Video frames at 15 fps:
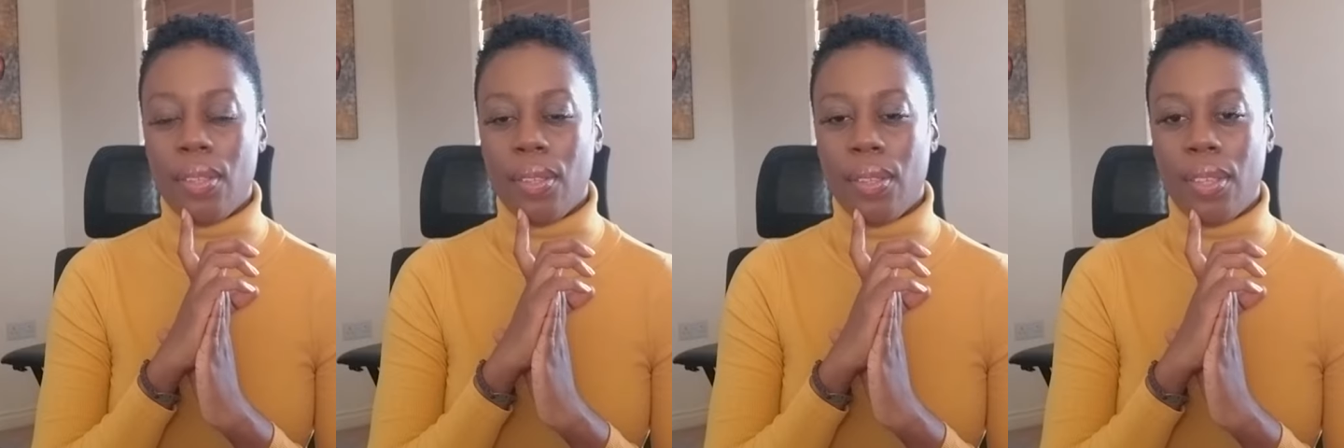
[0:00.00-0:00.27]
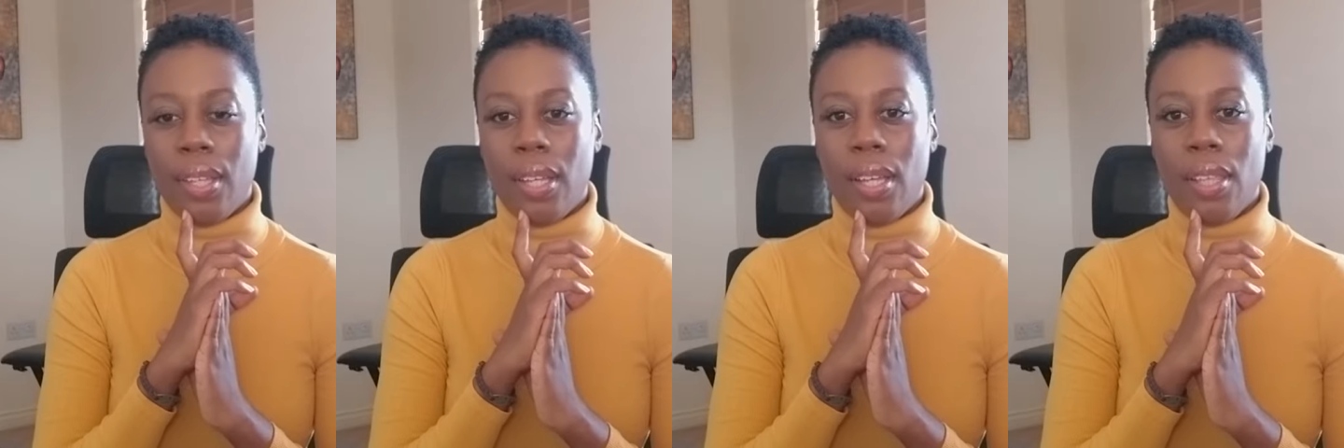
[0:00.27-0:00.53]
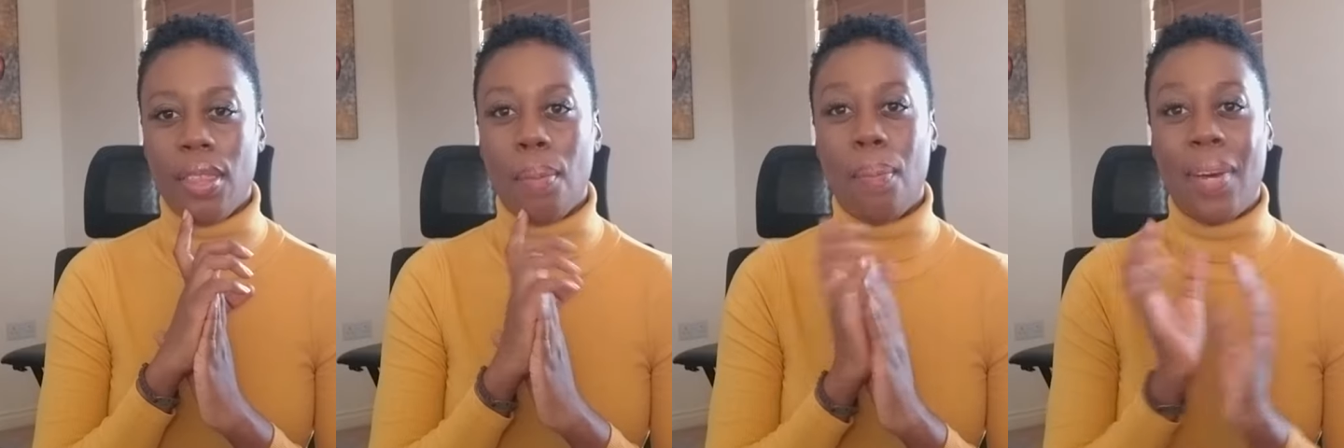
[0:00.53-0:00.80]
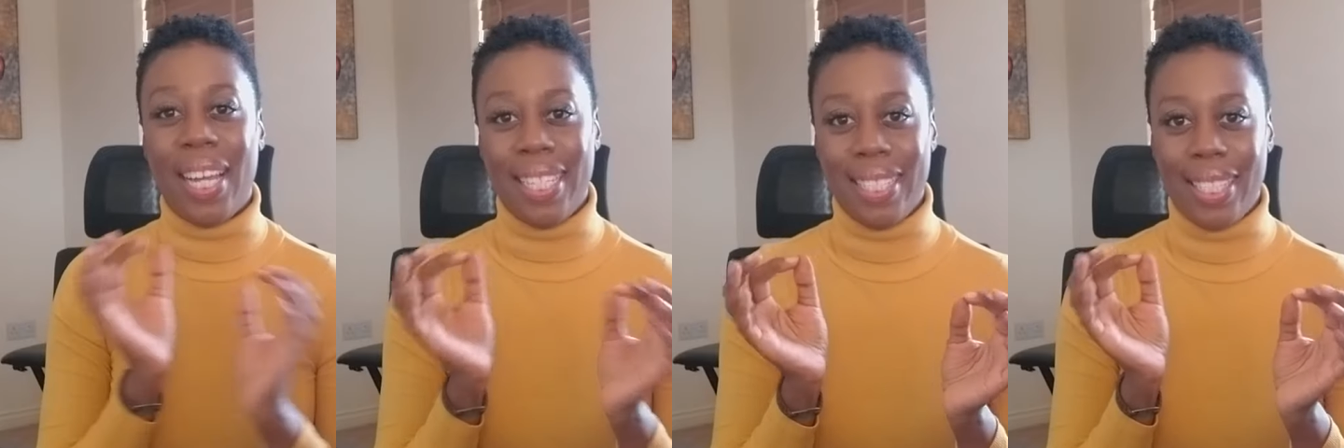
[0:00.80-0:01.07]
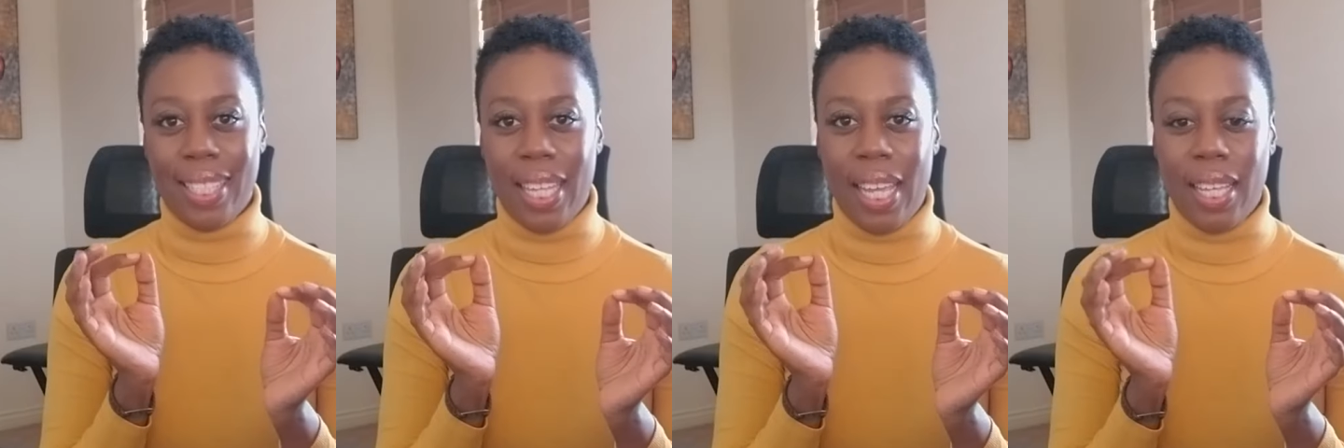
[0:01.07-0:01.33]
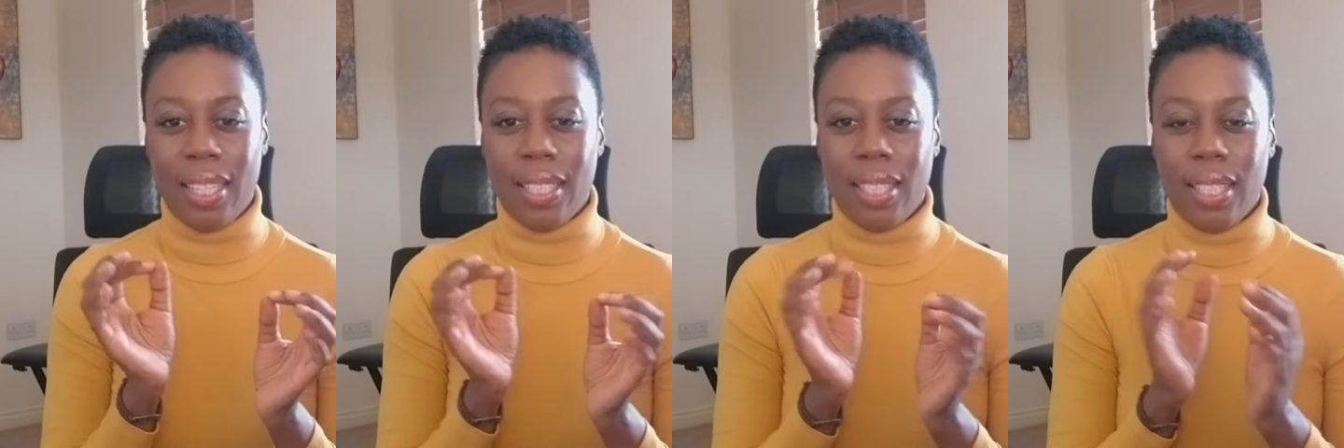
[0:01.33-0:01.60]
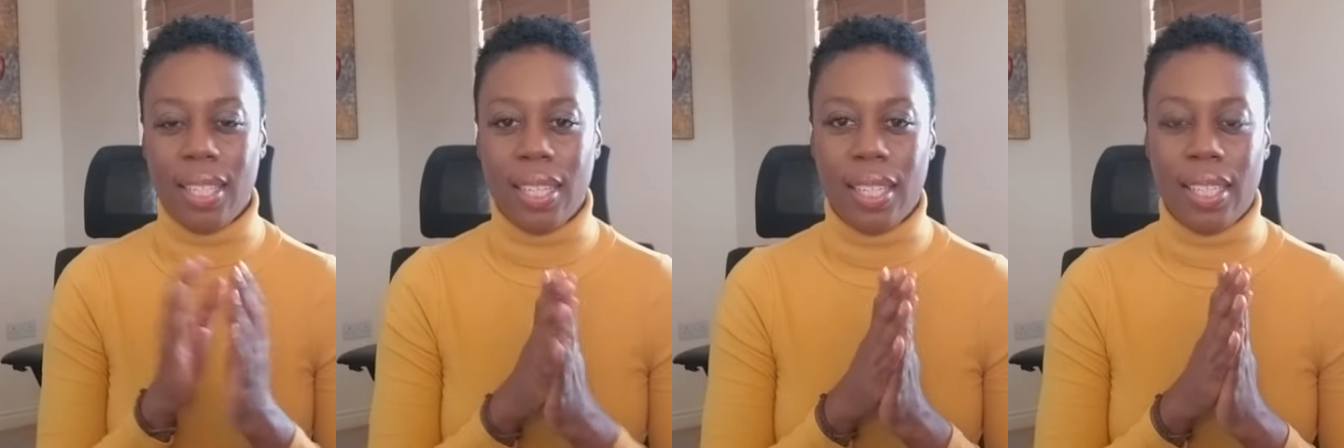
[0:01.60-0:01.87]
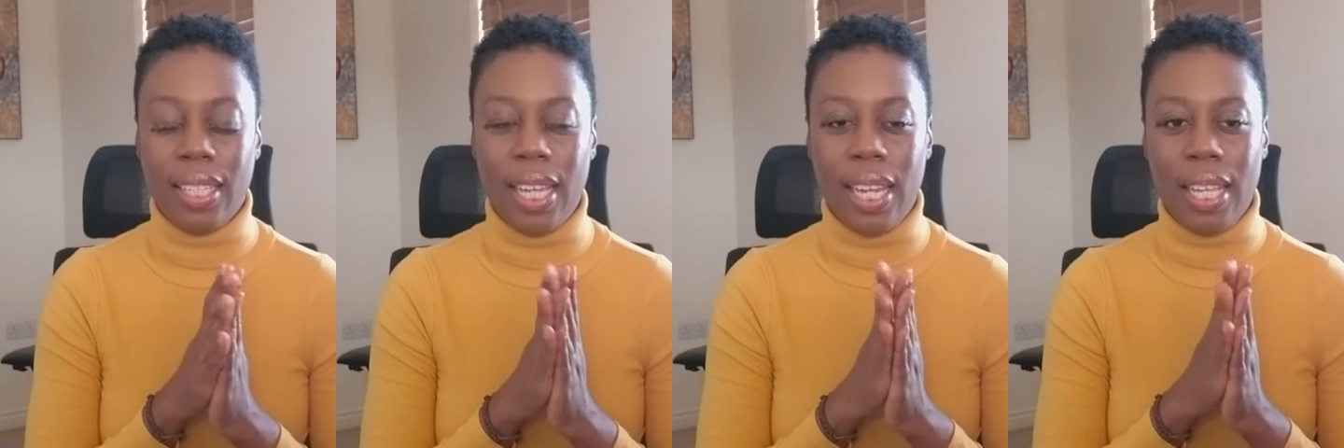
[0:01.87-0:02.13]
the, the mindset,
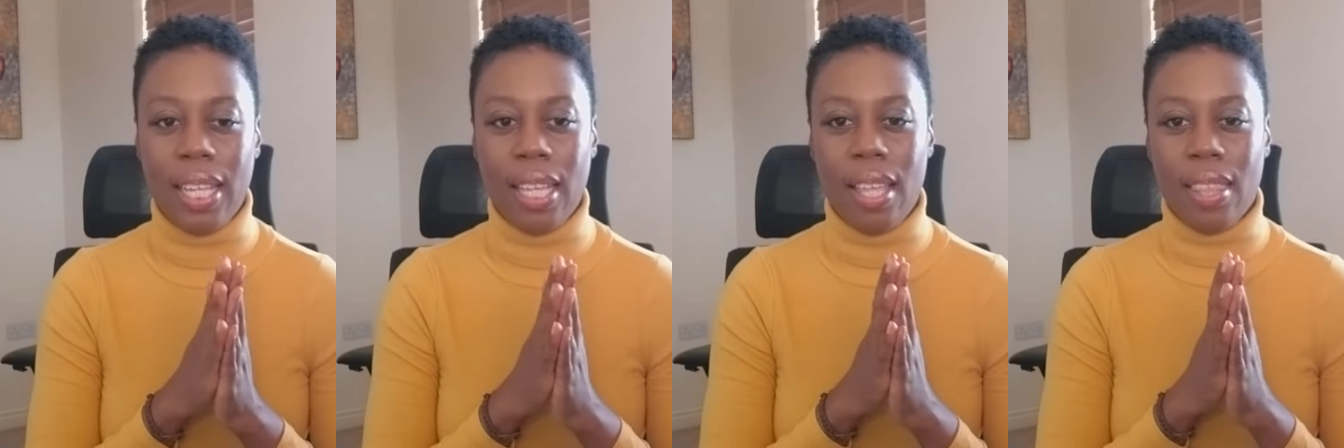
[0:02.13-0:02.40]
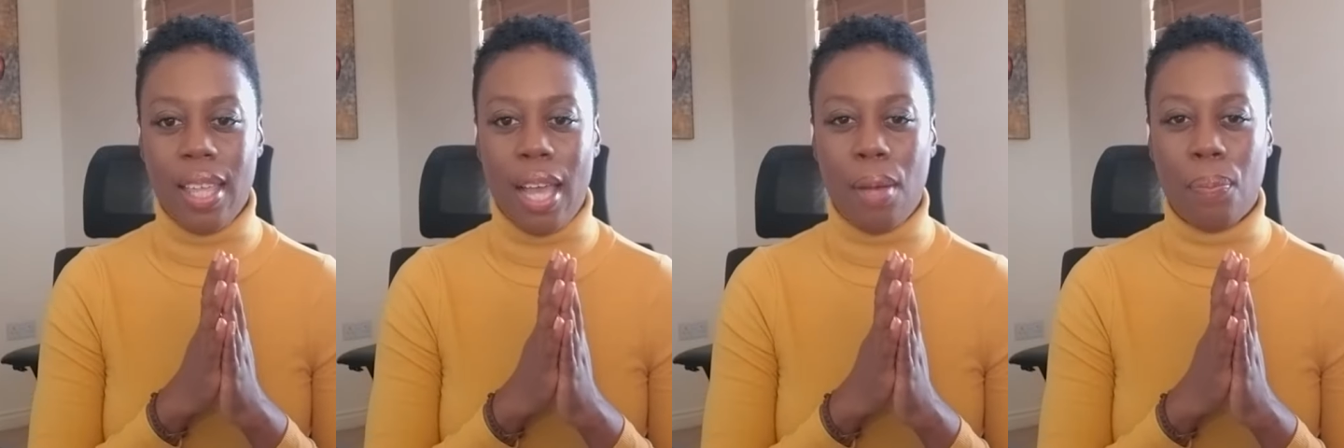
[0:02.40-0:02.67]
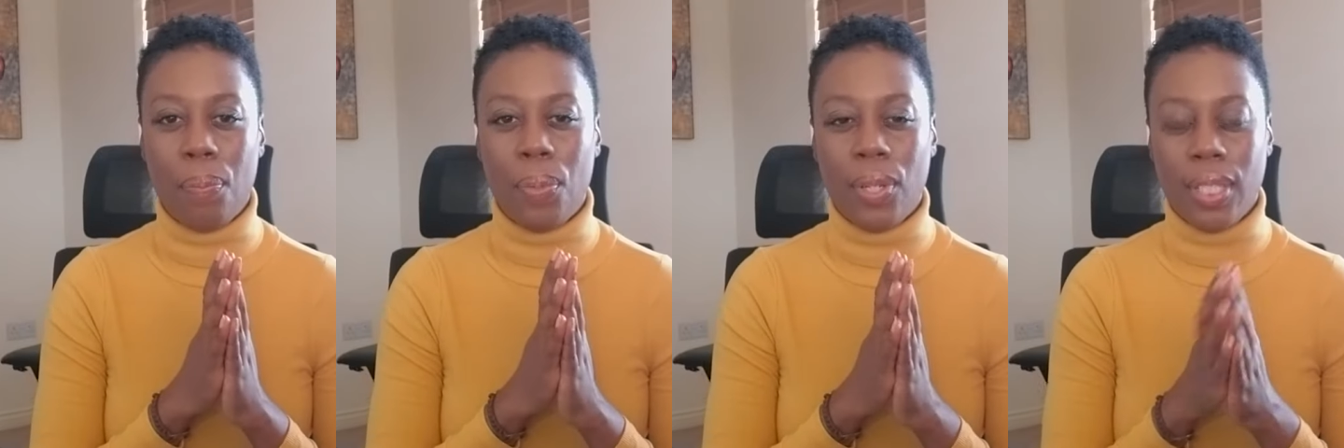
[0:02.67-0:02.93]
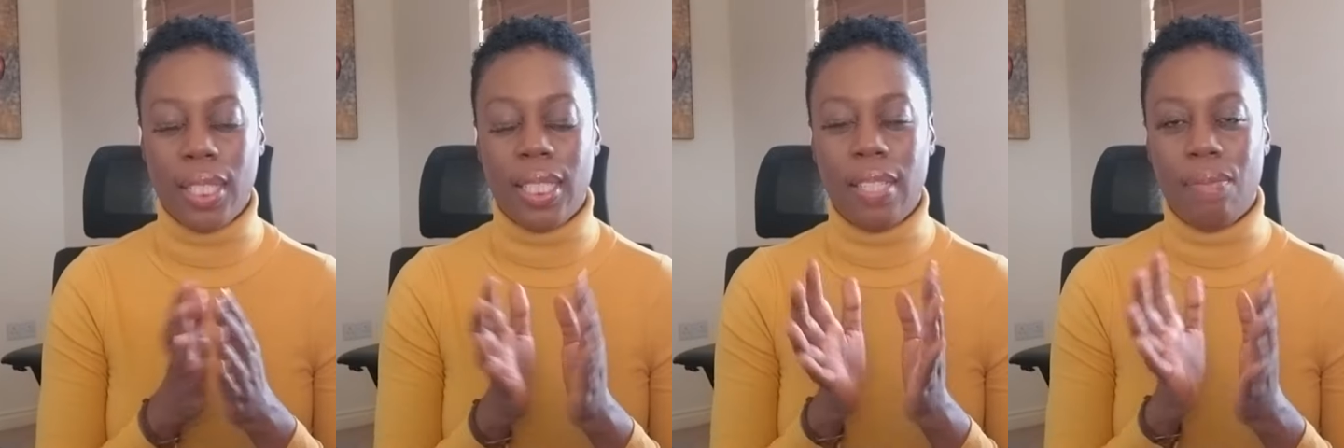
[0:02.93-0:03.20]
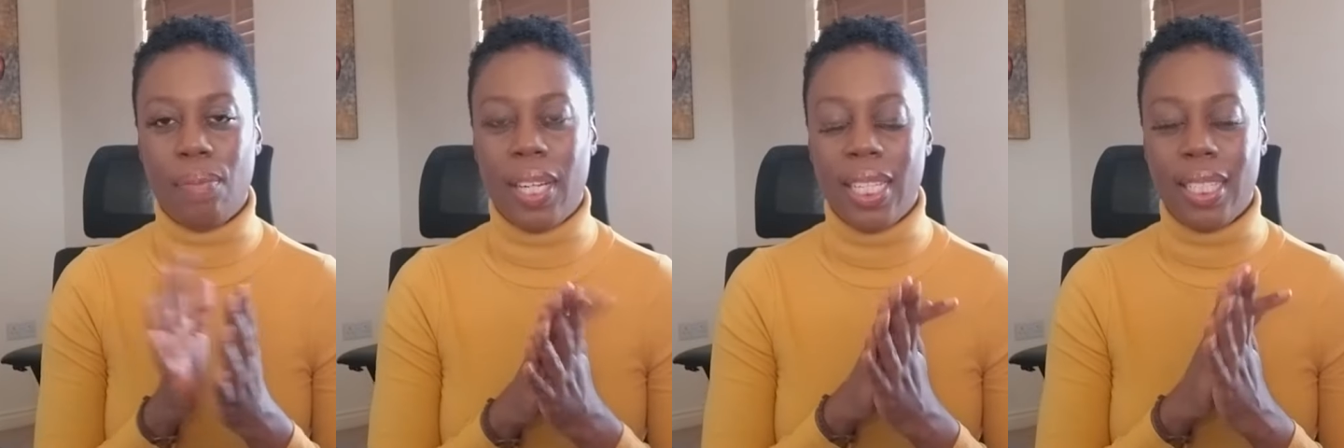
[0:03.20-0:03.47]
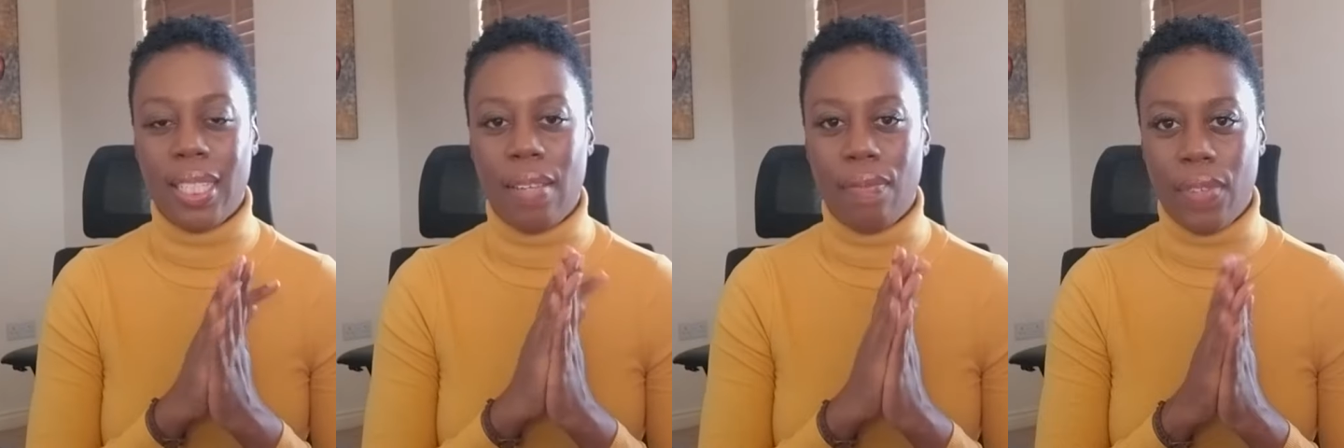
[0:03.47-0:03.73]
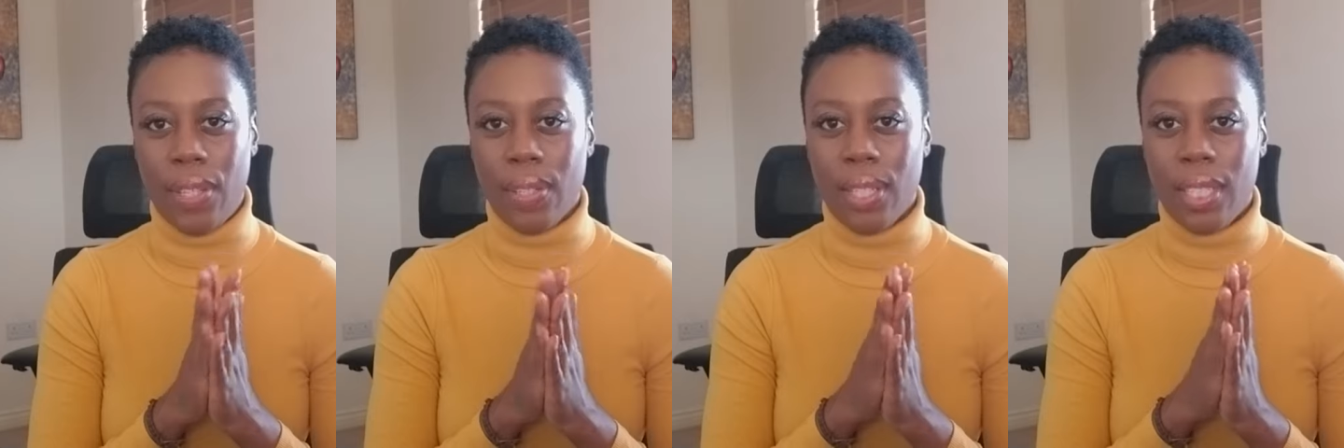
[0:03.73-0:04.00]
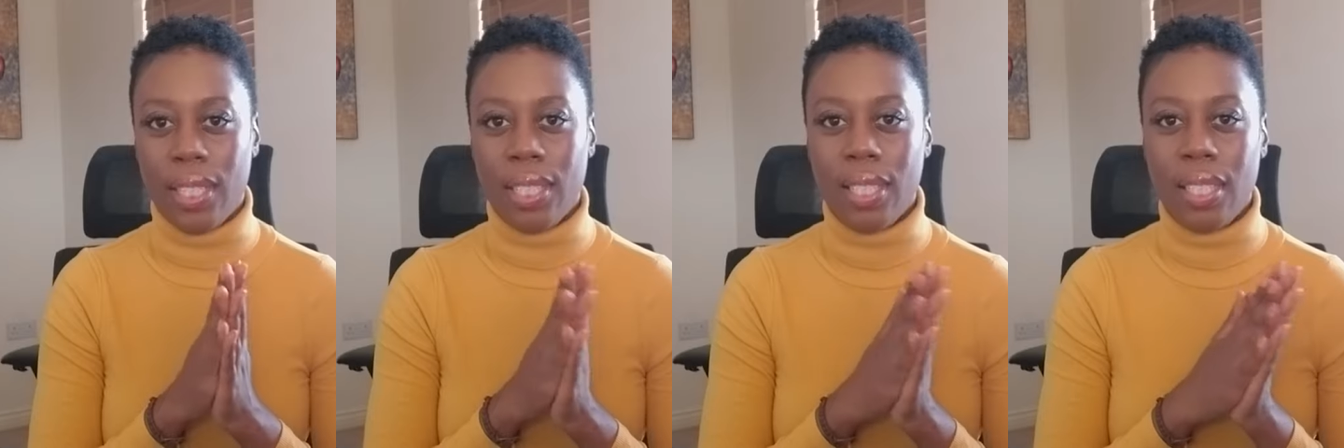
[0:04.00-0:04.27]
getting that positive mindset
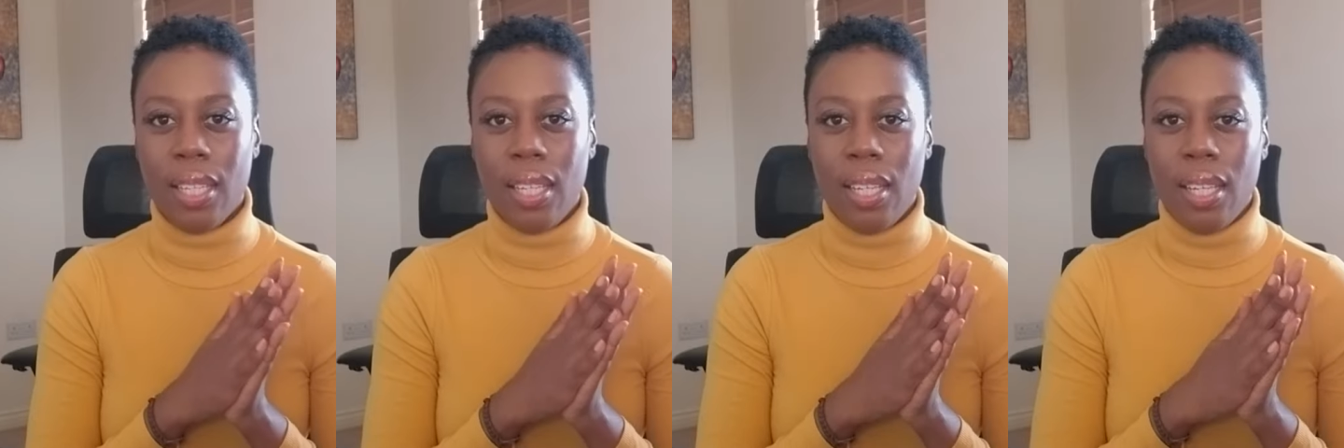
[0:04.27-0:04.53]
focus,